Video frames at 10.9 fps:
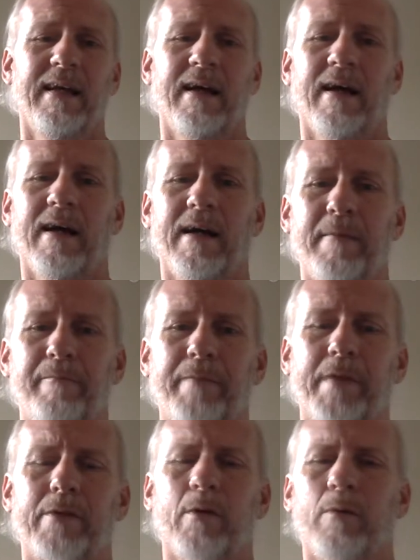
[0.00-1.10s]
All right.
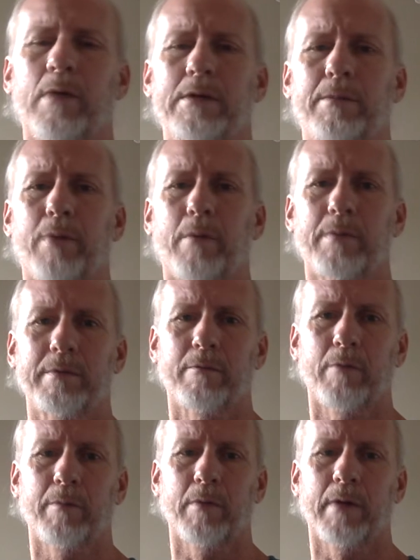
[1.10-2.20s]
So what is the purpose of
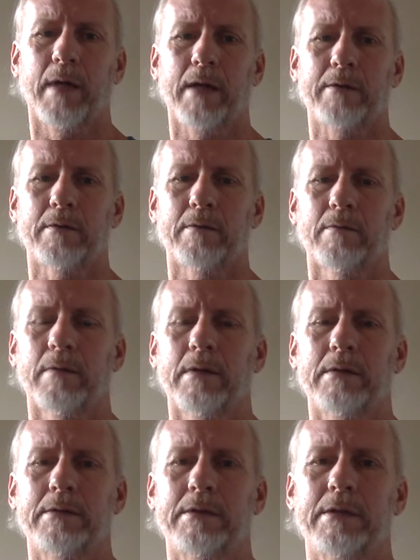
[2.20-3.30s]
Crypto Casual? Well,
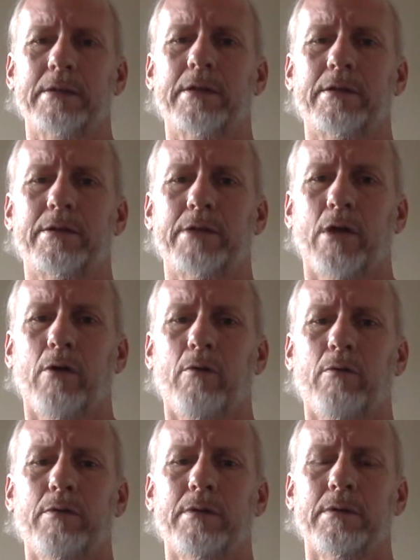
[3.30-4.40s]
it's just to
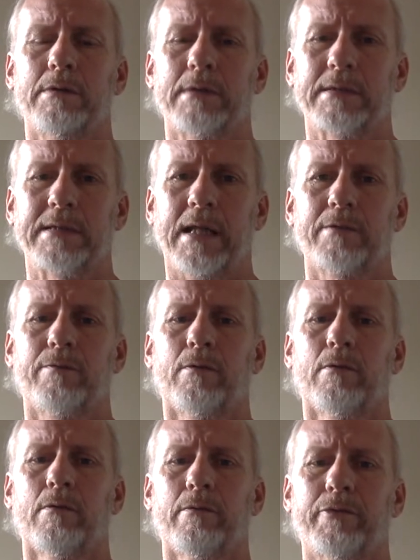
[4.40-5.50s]
show
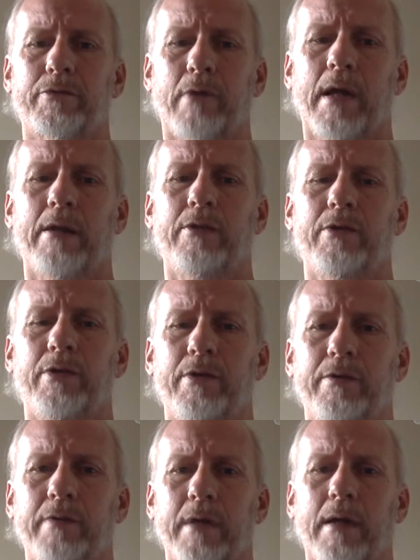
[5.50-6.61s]
successful
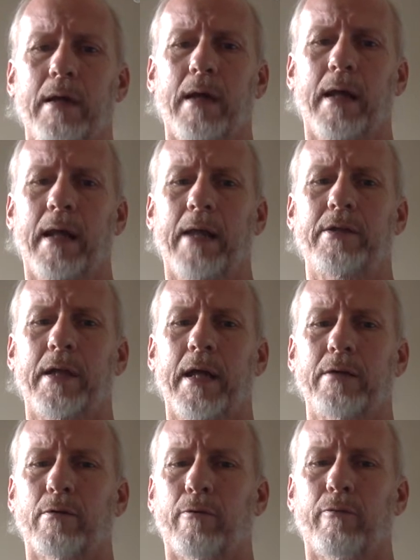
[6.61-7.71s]
strategies and
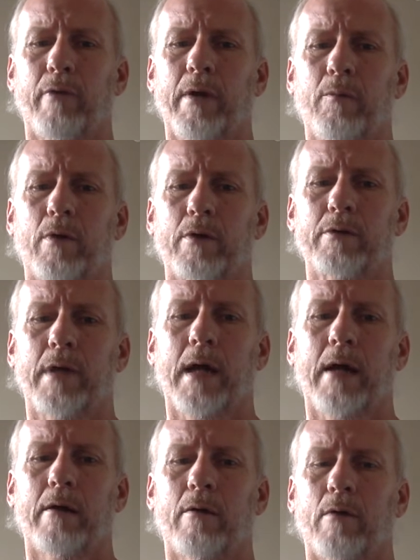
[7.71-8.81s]
educational frameworks on how
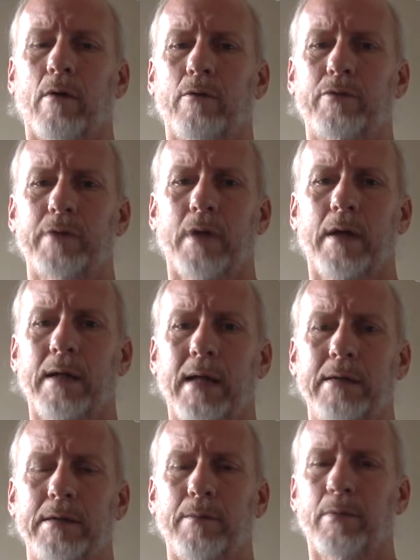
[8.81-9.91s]
to grow a
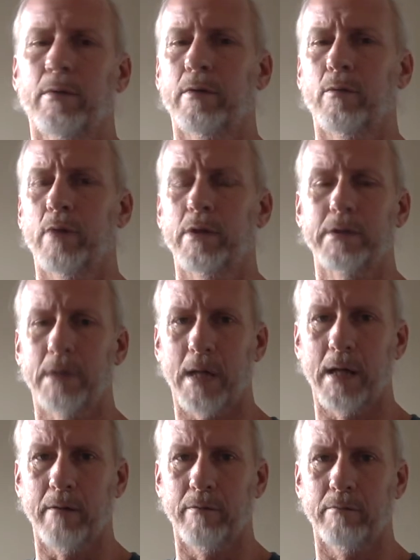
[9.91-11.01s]
simple and rich
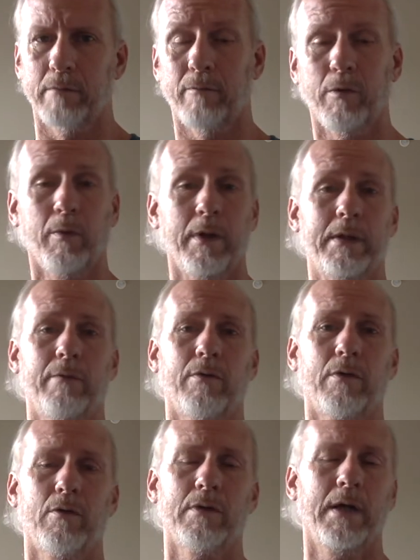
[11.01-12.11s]
life. If you want a
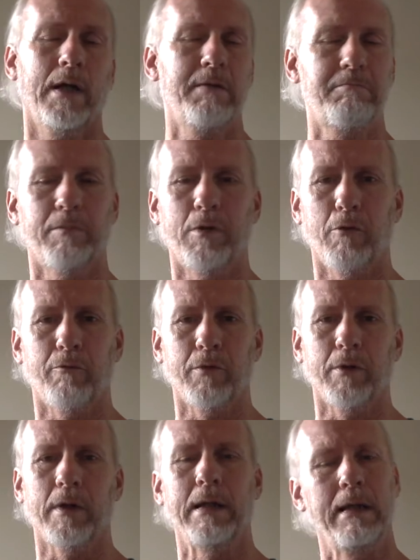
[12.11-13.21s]
difficult life, go
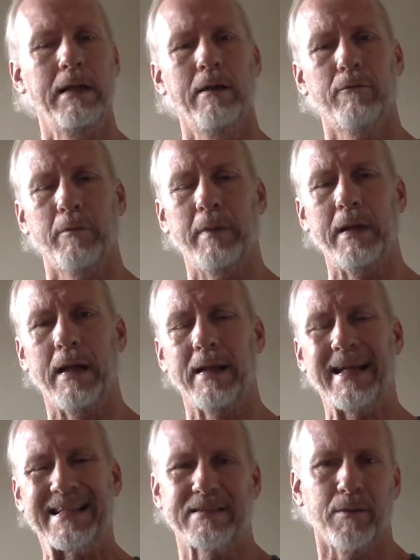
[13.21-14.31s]
for it. For me, I
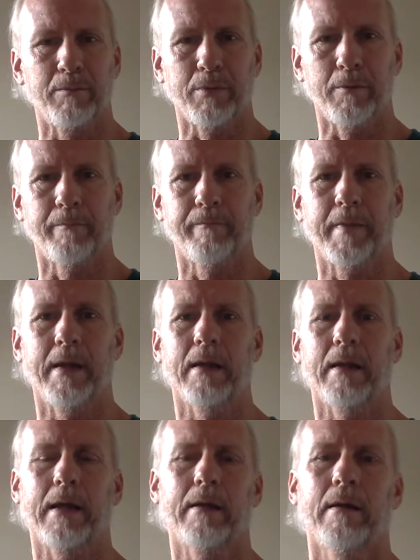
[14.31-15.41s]
like simple, and I
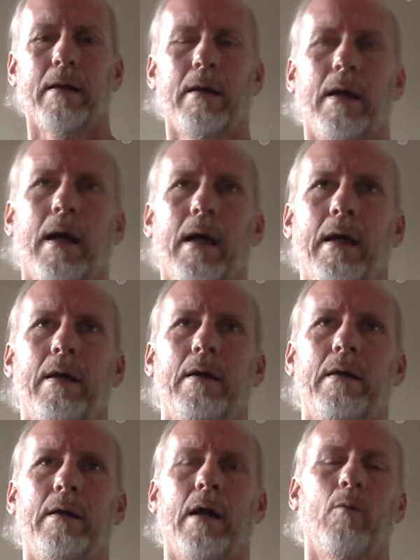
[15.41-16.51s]
like
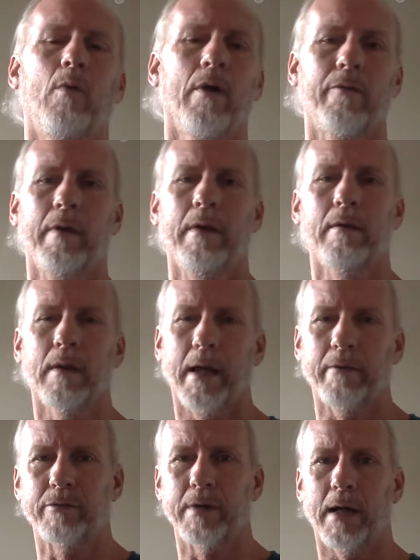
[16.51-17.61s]
a wealthy
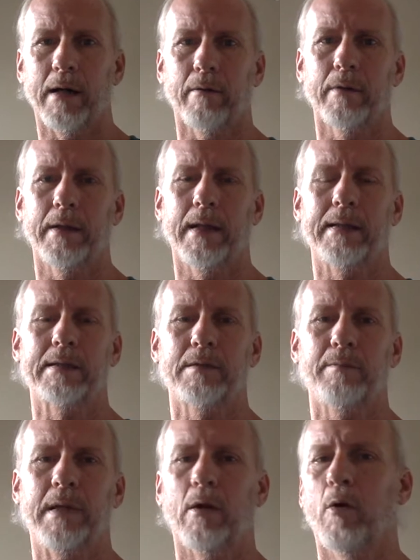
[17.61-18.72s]
lifestyle. And that doesn't
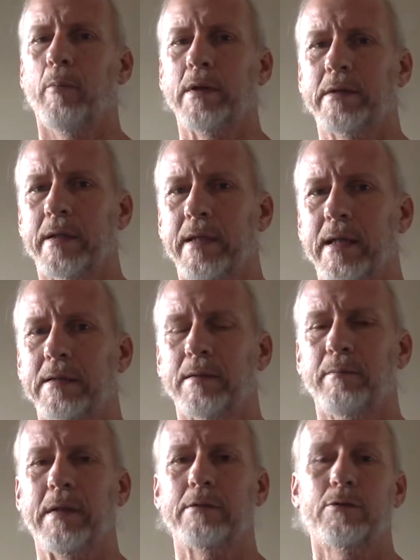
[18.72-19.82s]
mean a whole bunch of things. It
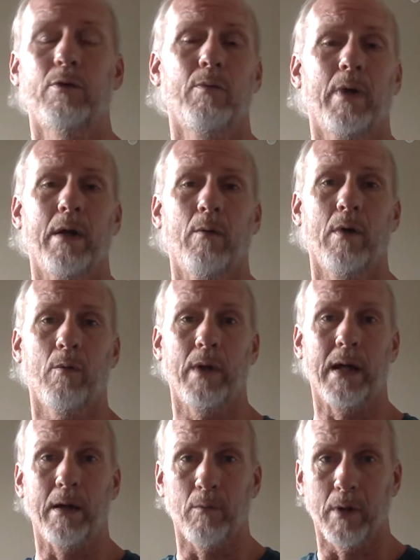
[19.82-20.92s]
means doing what I want when
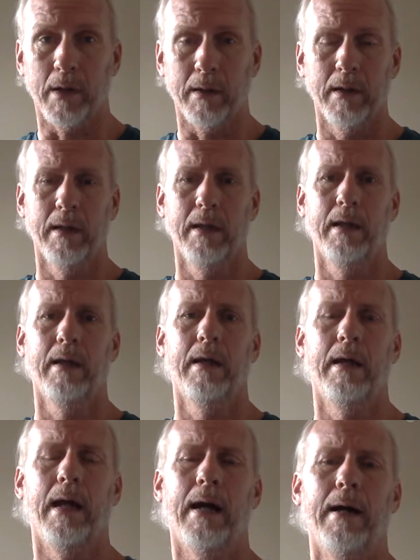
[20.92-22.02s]
I want.
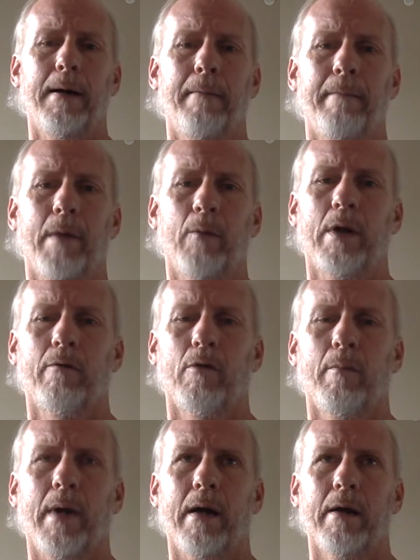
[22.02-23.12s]
And whatever
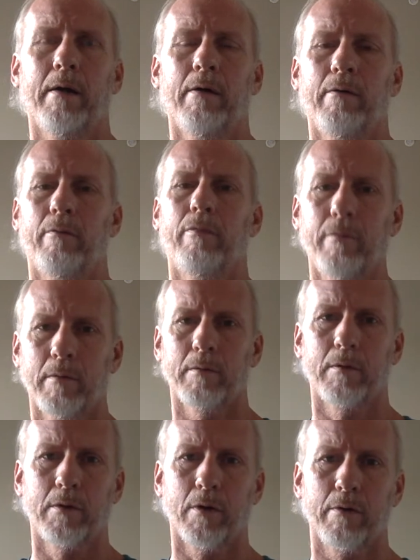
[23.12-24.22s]
amount of
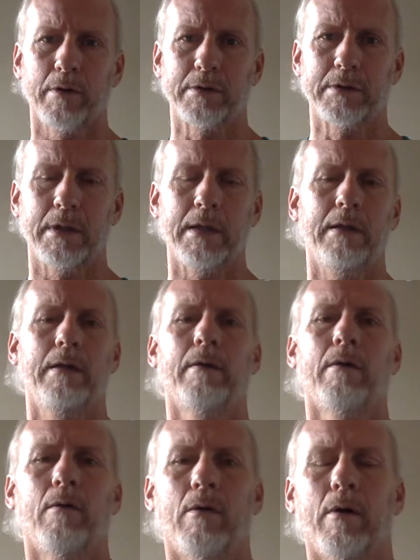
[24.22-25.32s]
currency
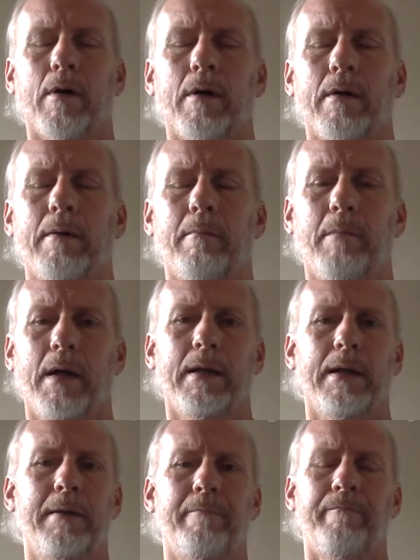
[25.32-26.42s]
or
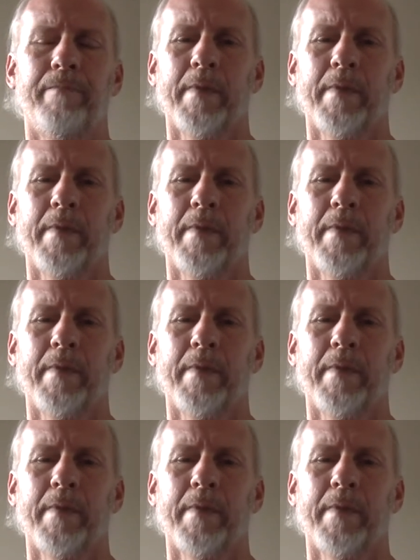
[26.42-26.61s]
money